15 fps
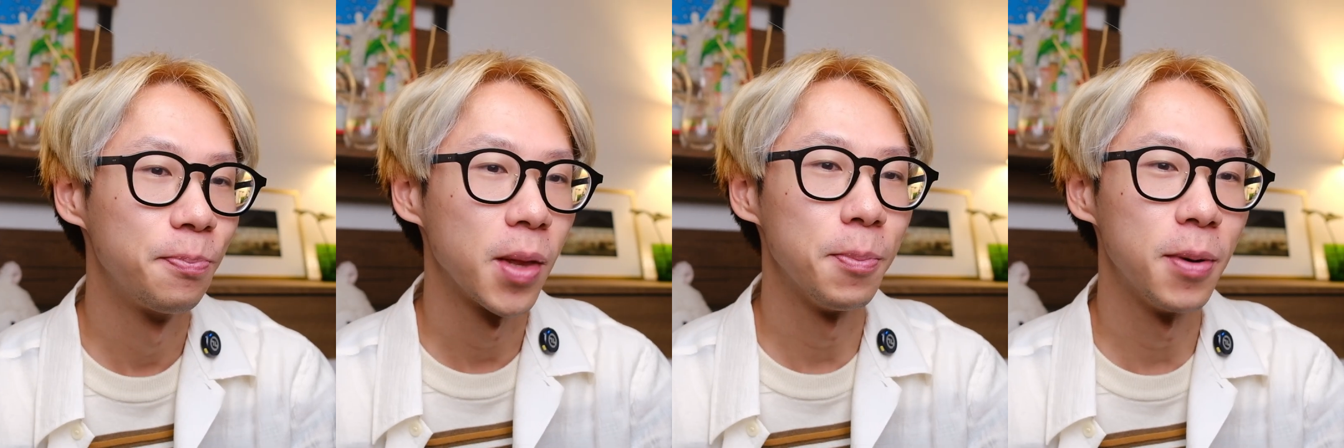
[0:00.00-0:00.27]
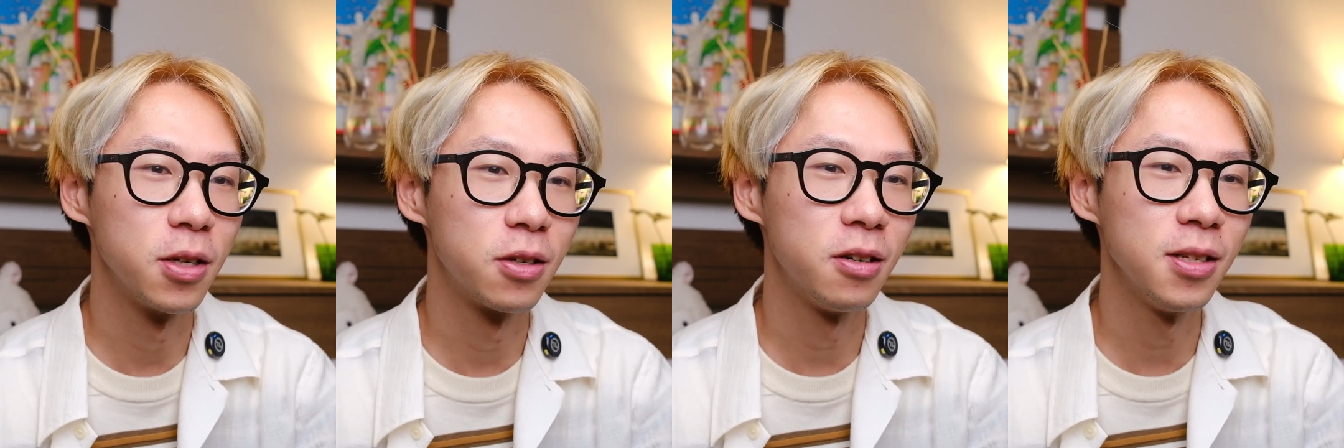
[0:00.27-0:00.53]

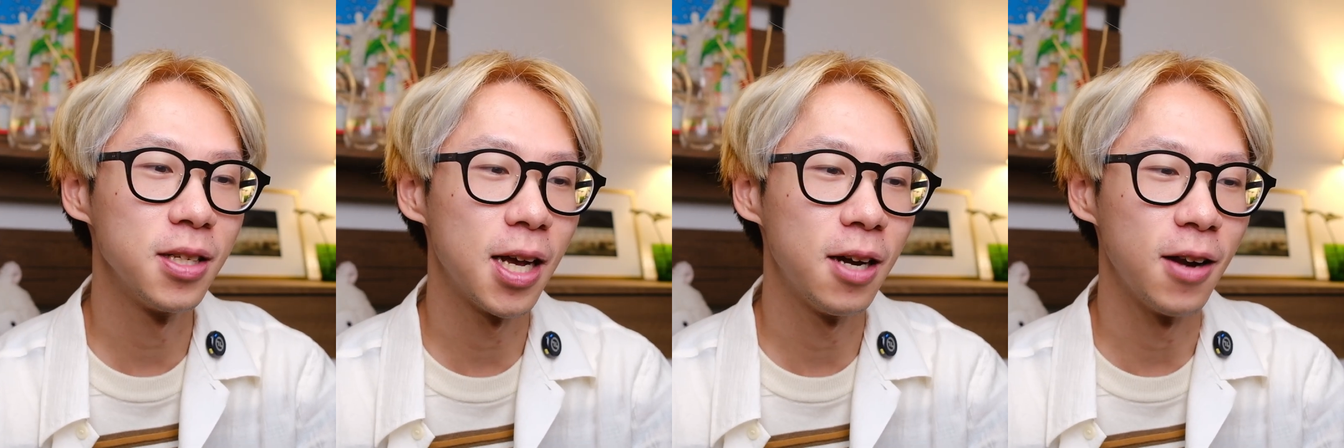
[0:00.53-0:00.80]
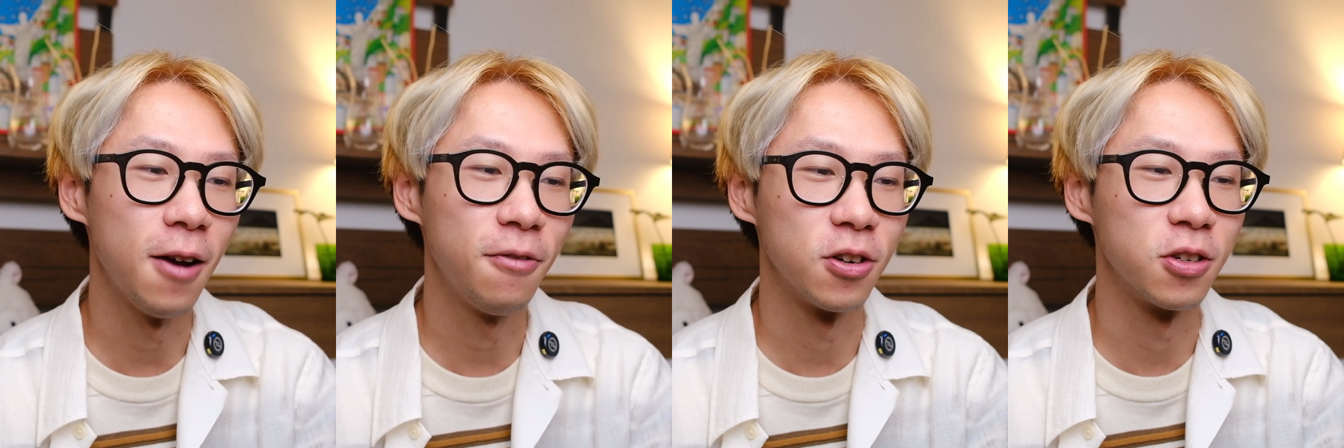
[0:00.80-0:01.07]
But it turns out,
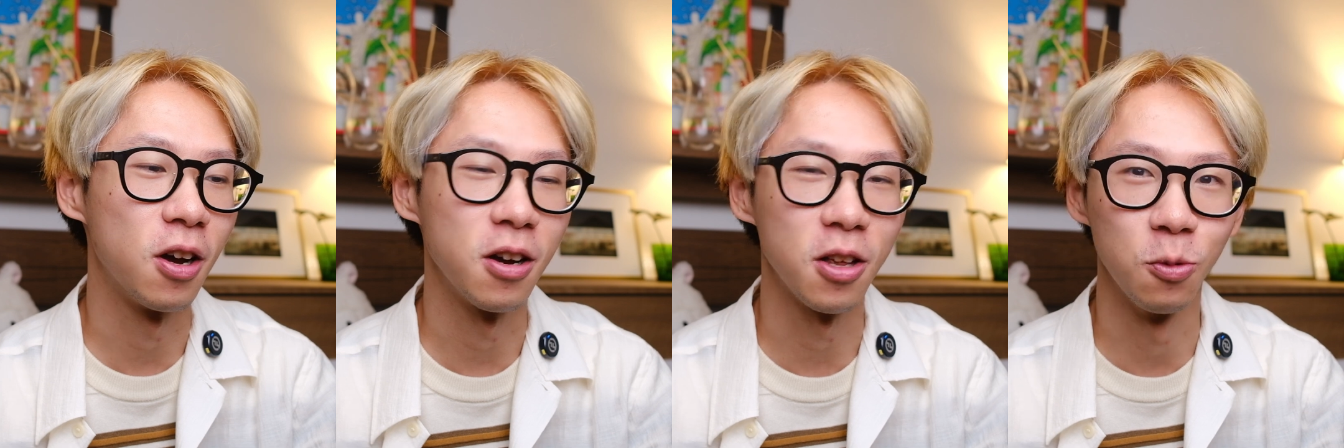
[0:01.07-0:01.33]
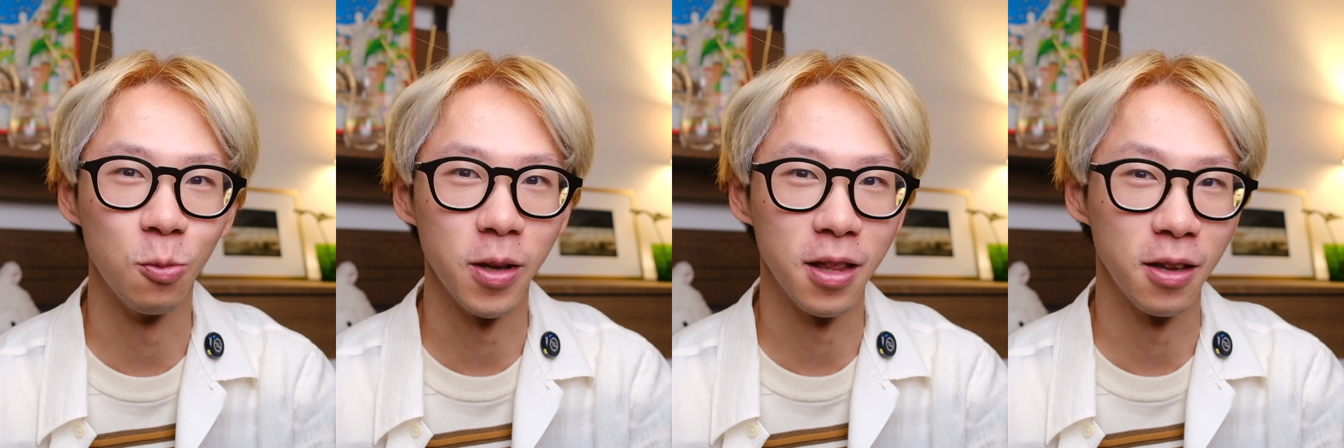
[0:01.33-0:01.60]
after
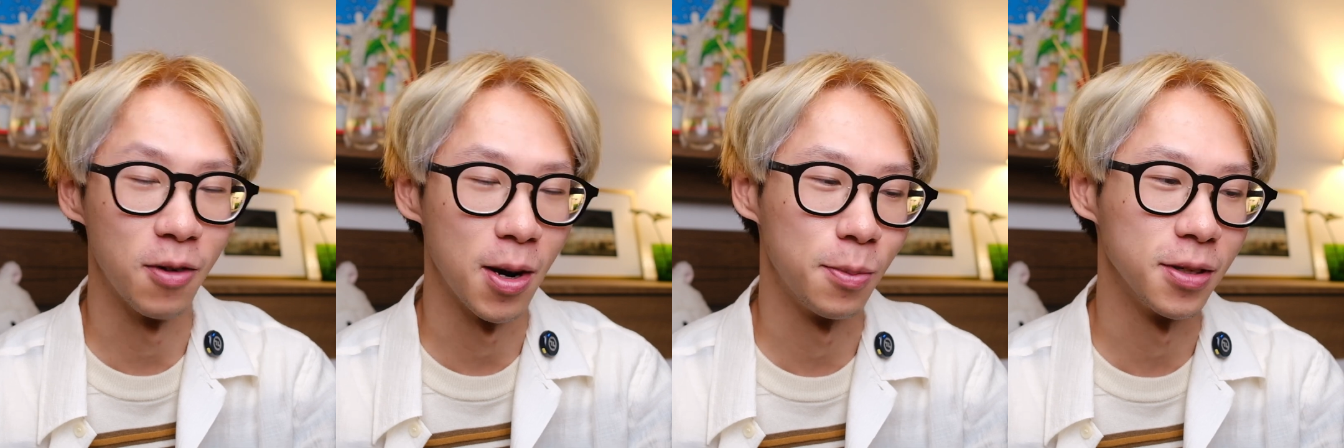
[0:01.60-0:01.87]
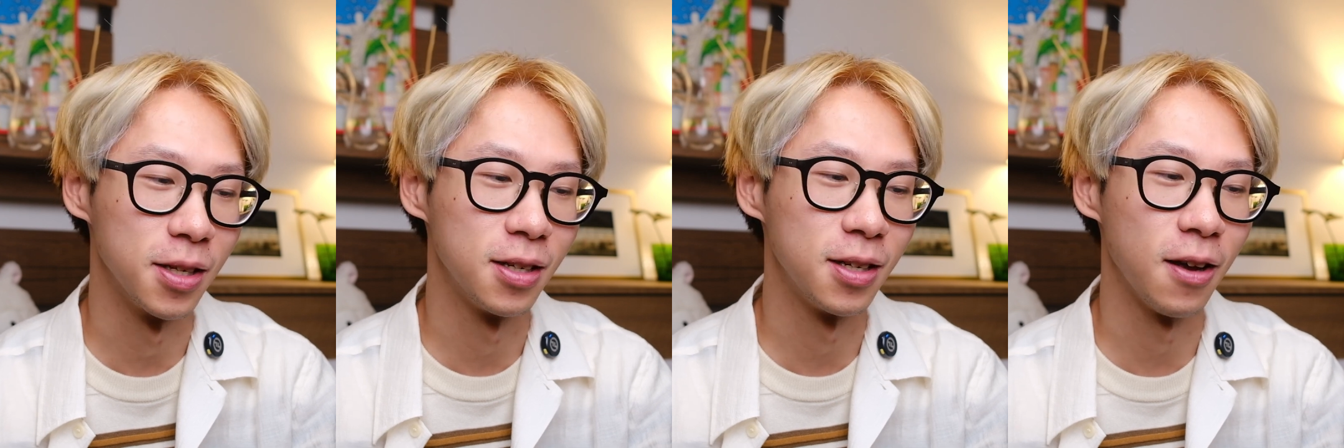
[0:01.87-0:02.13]
talking with the
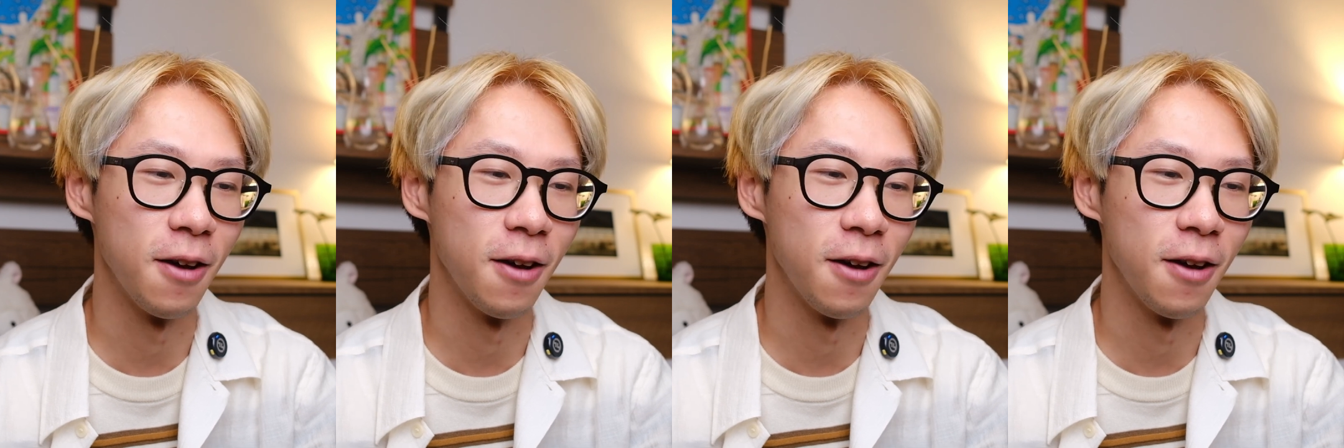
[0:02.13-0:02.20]
representative,